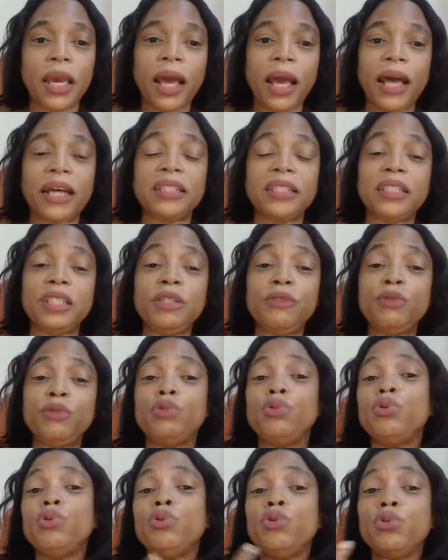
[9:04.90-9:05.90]
And if you
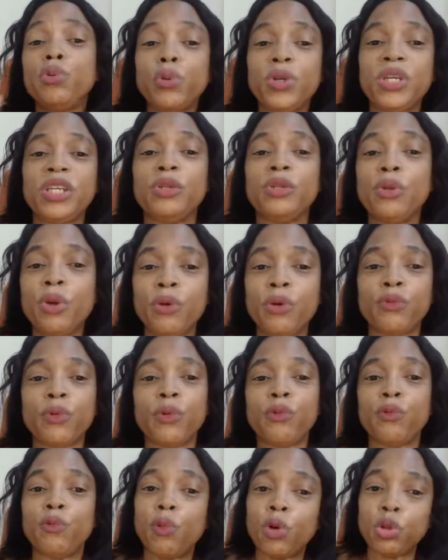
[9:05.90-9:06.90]
don't know enough
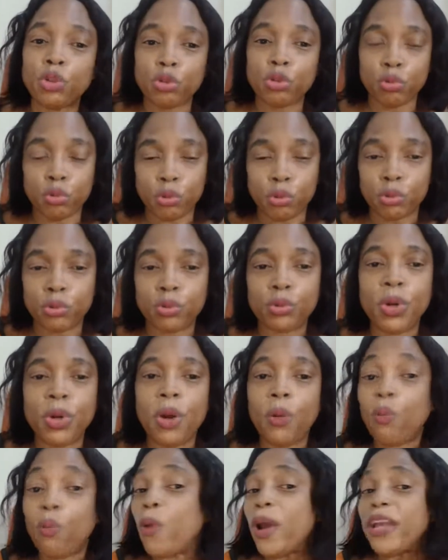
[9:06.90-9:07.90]
of what to do,
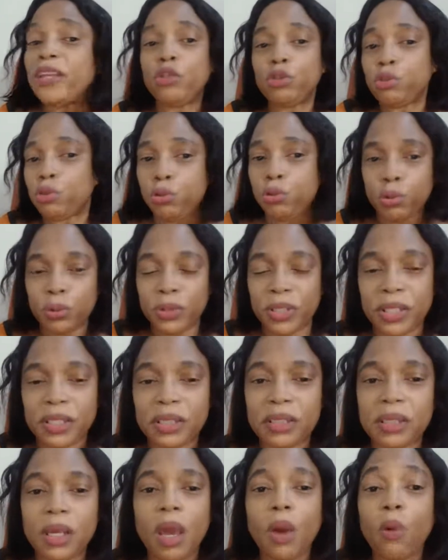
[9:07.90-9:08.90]
when to do
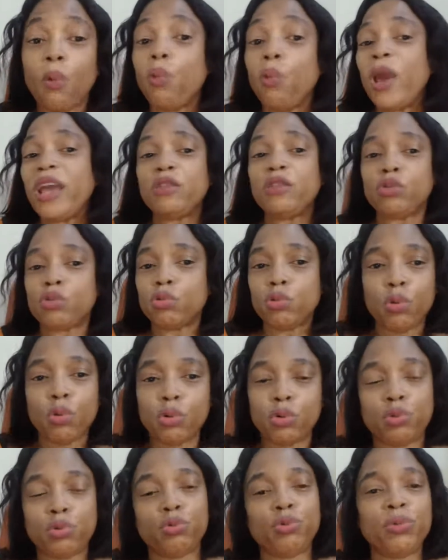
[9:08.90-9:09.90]
it, where to
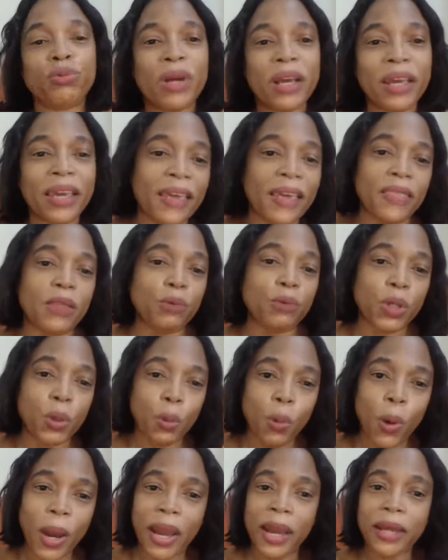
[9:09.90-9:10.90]
go to get the
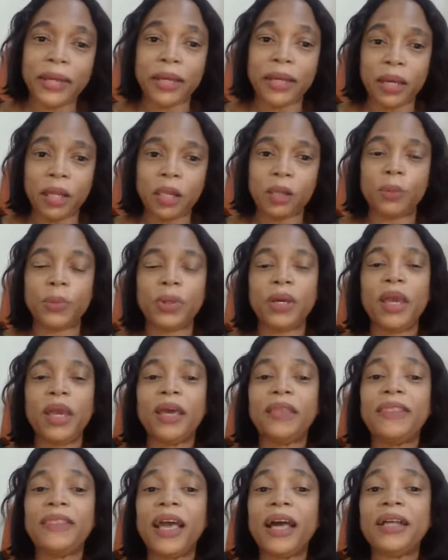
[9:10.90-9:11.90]
required help,
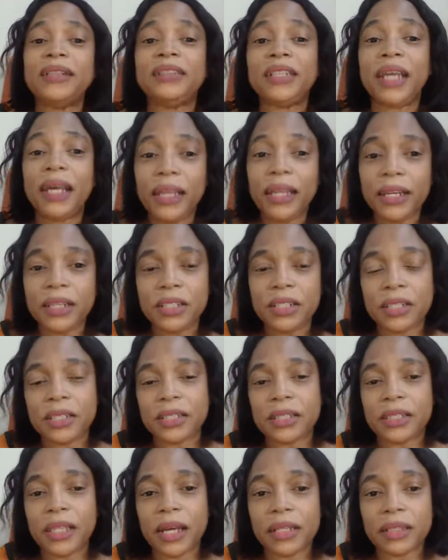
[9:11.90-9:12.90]
there are
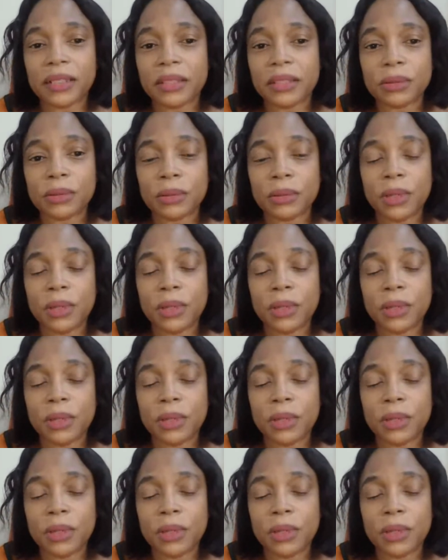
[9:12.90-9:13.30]
challenges that